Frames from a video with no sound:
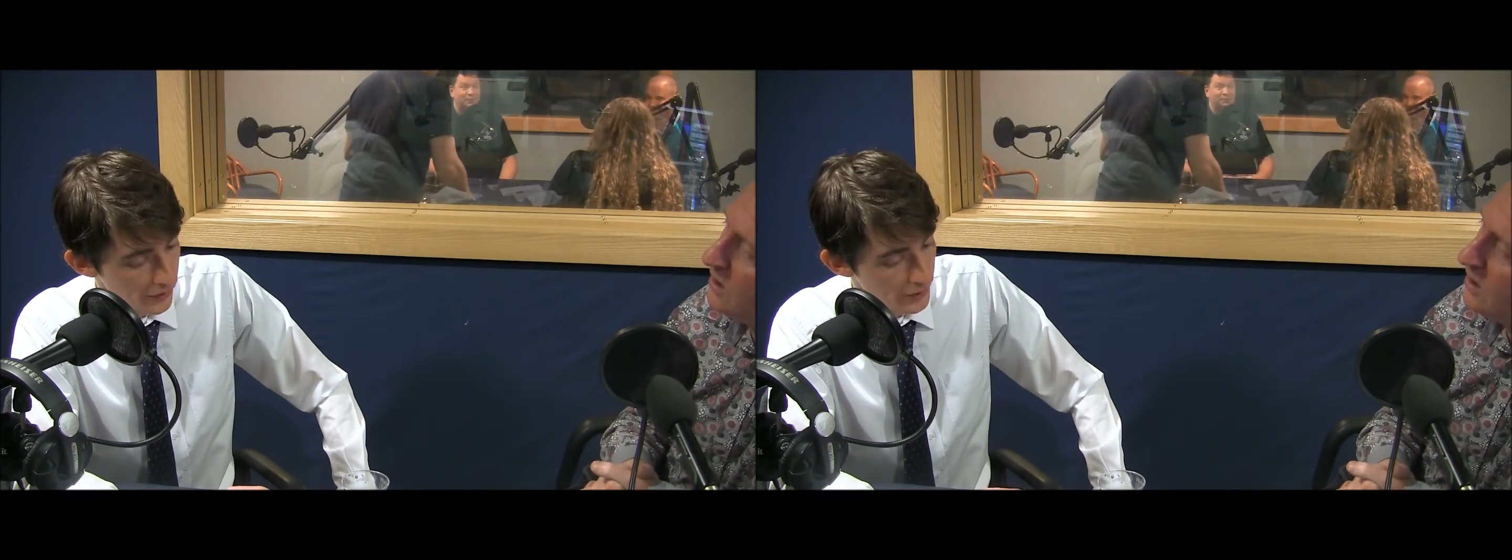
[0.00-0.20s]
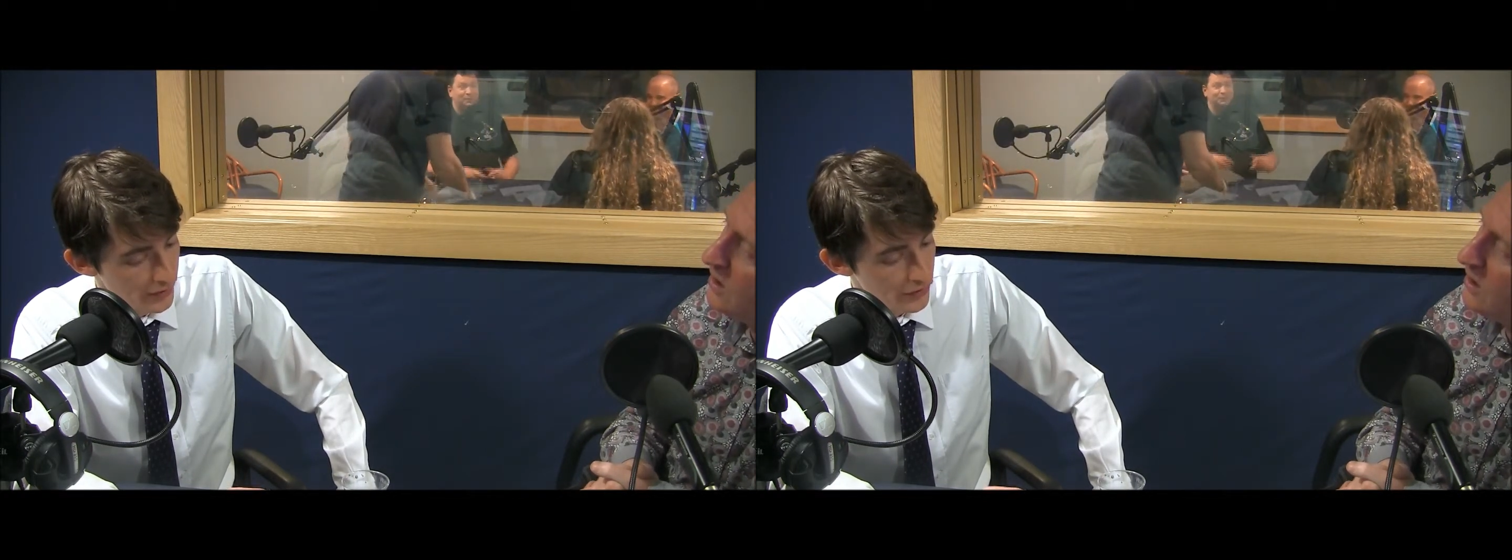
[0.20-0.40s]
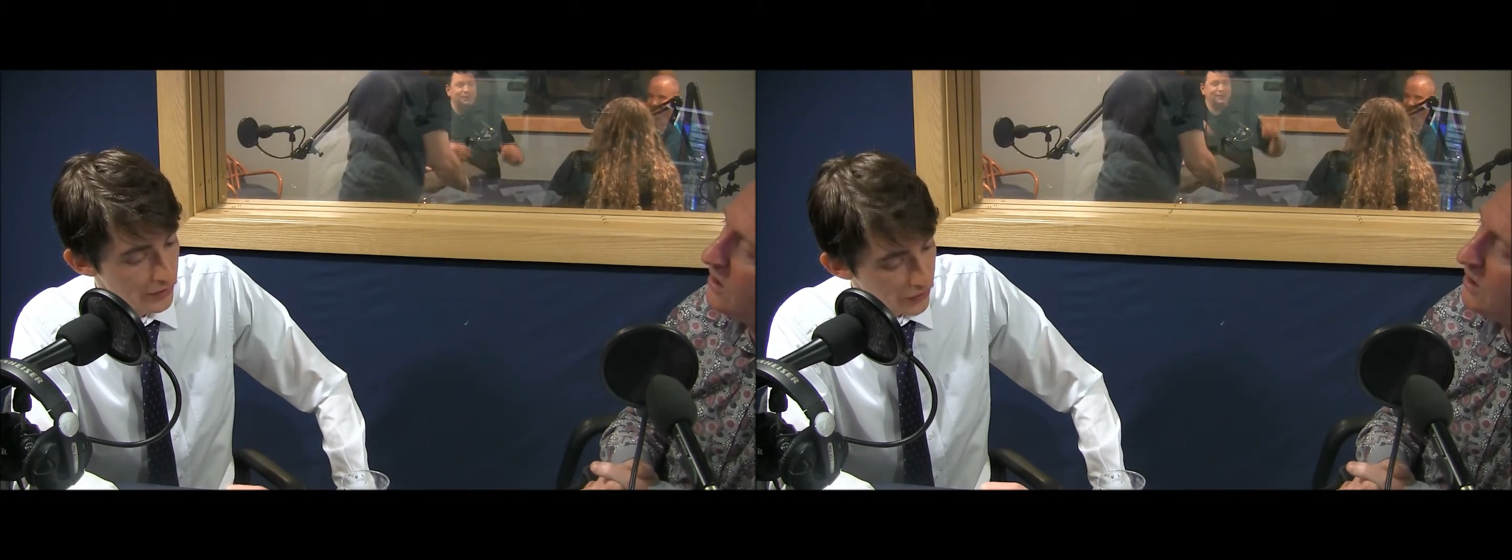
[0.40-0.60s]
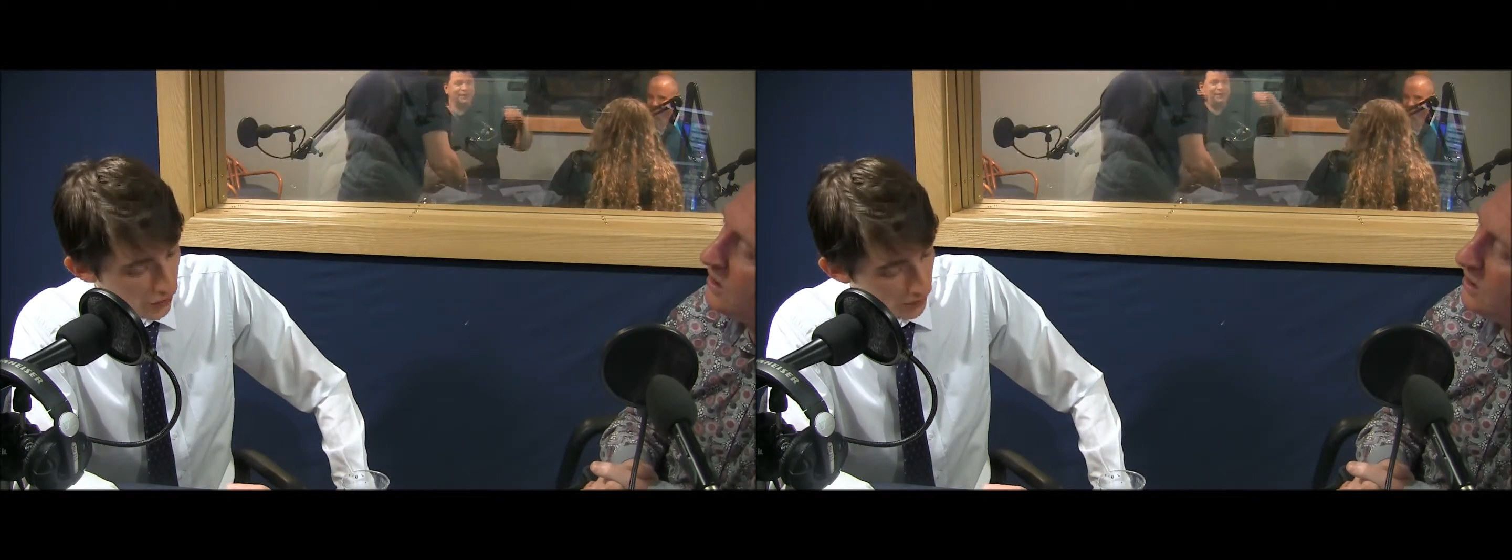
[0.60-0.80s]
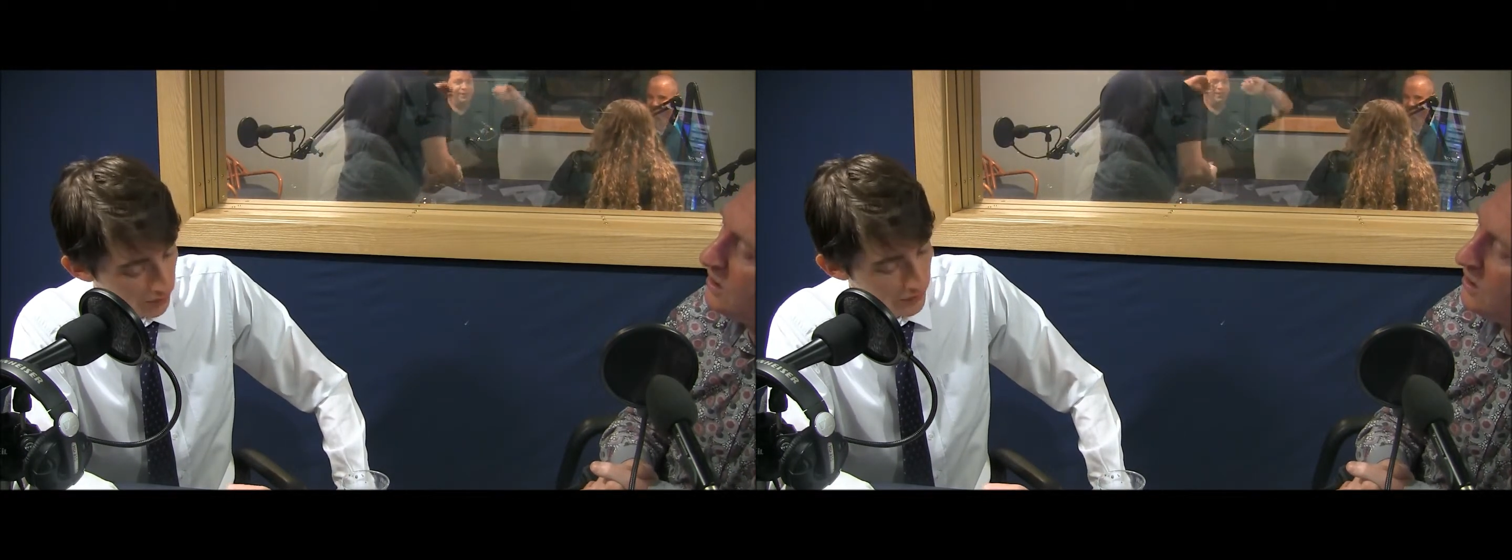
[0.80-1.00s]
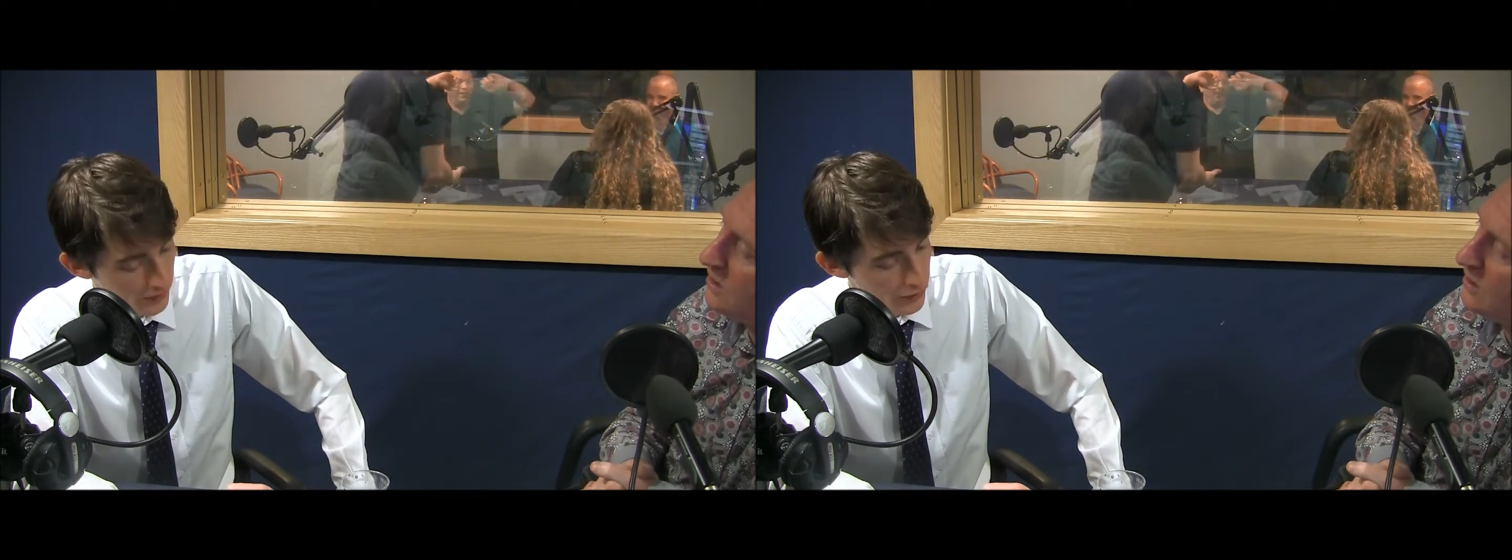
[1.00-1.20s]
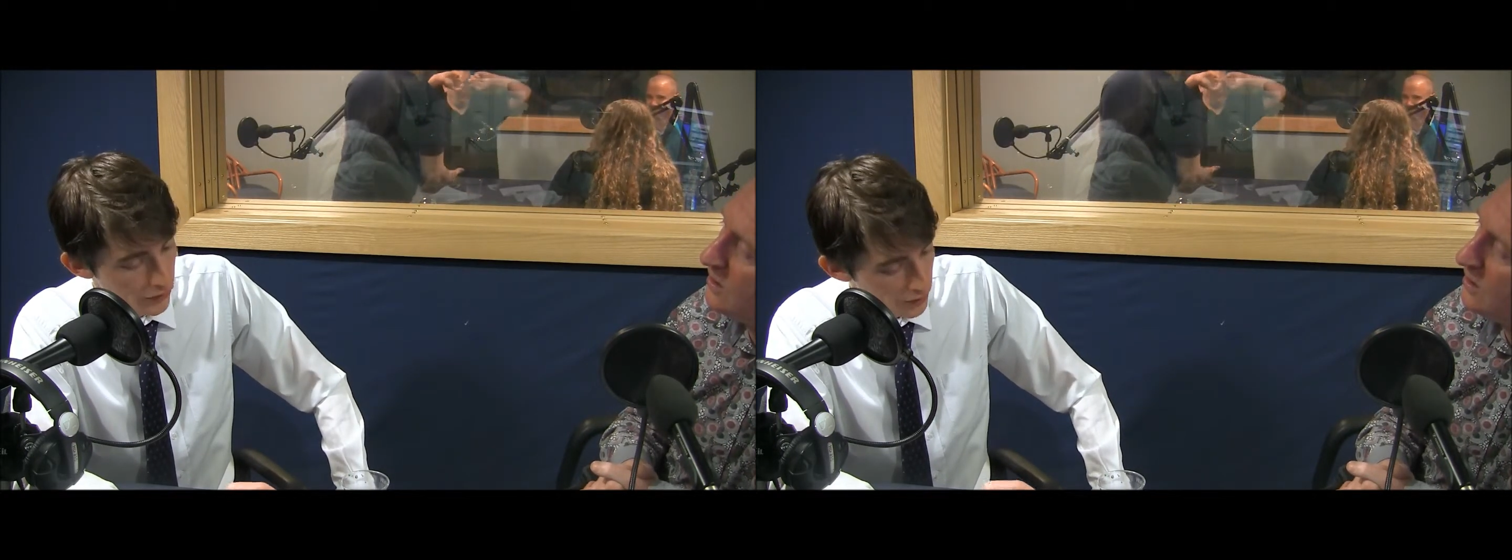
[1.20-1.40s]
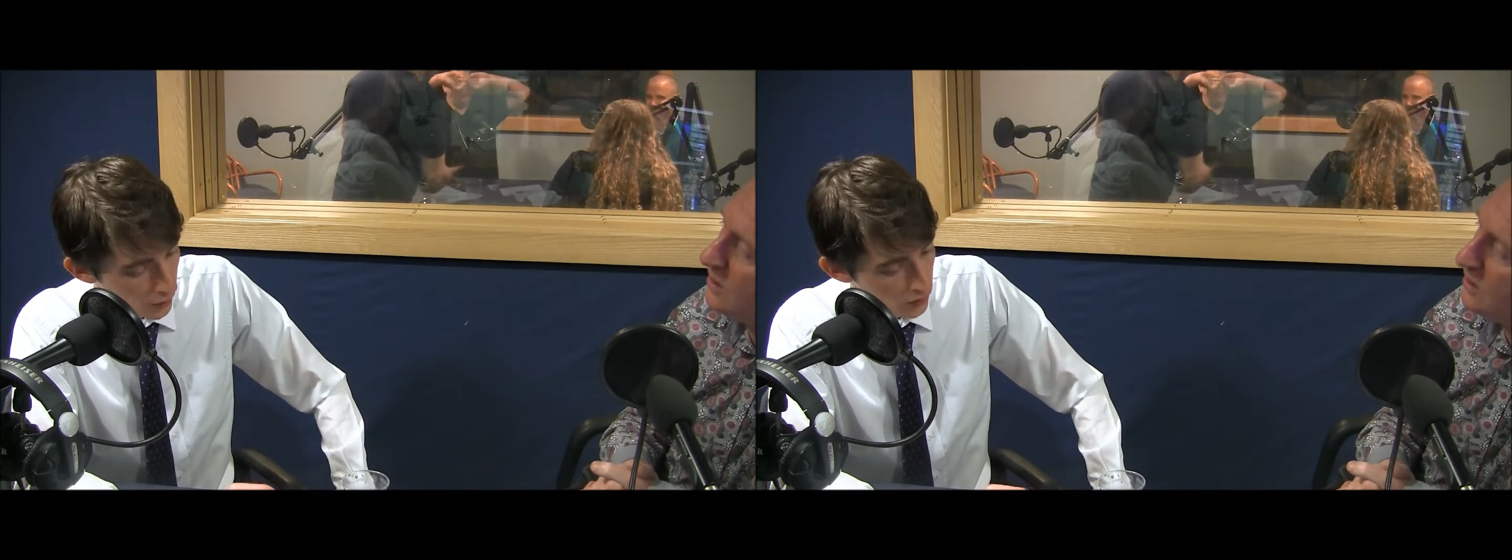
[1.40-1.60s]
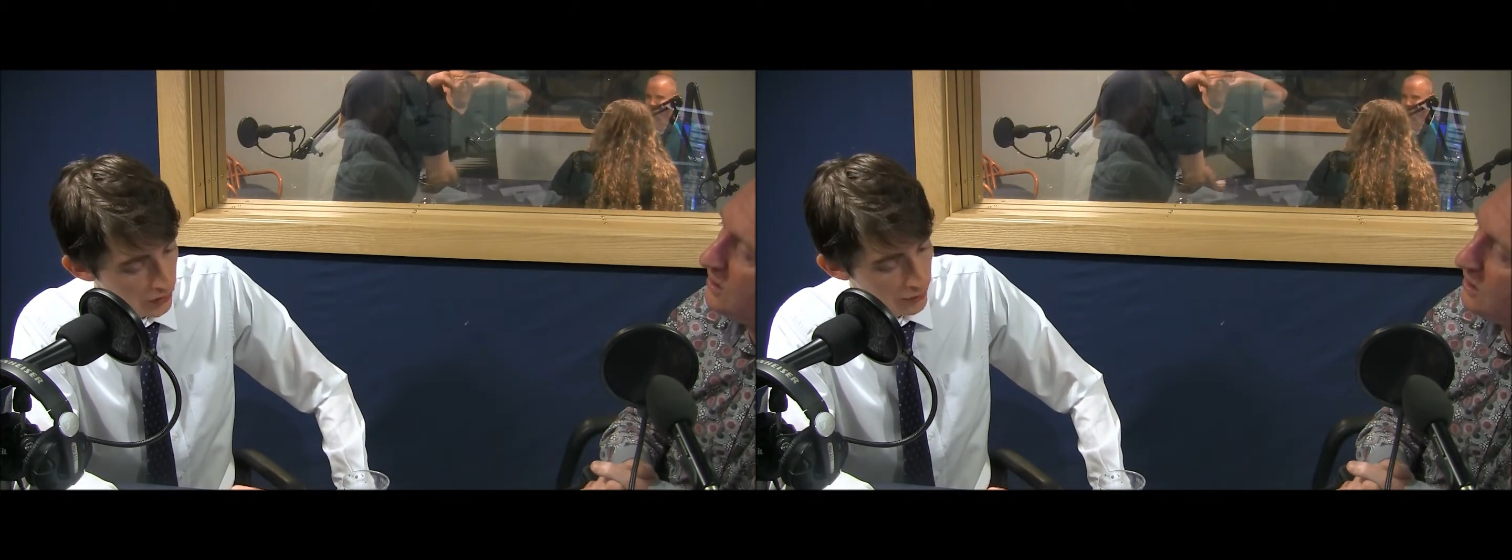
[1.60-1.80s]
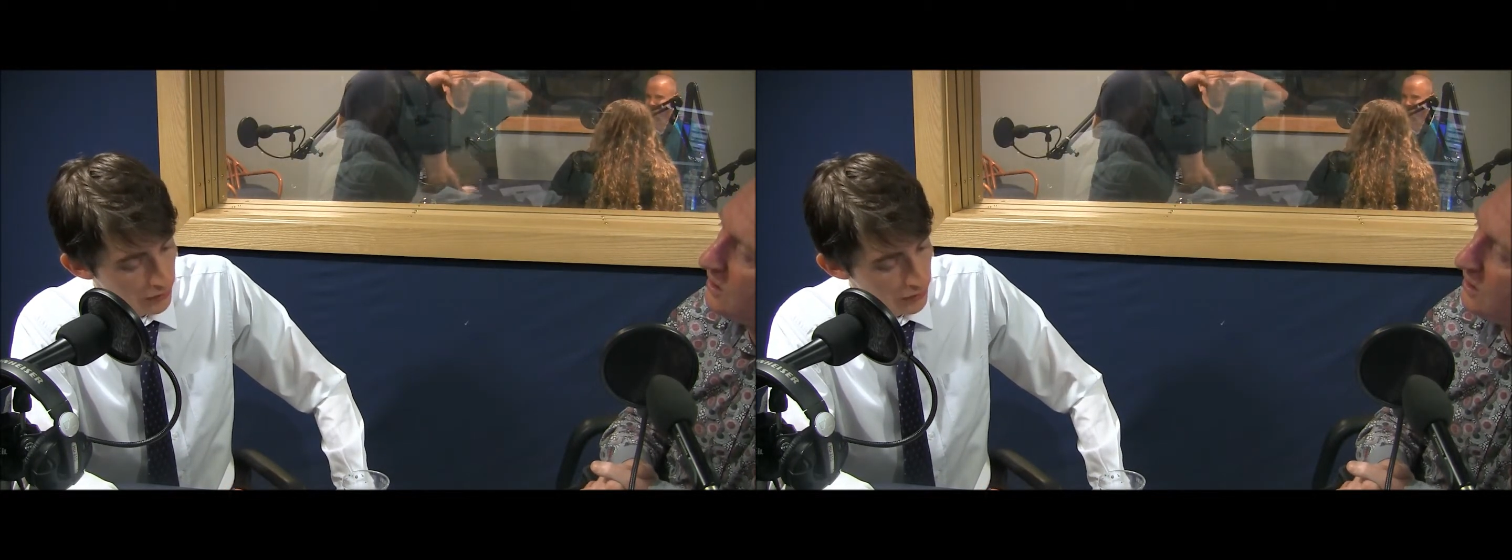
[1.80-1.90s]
and the way a small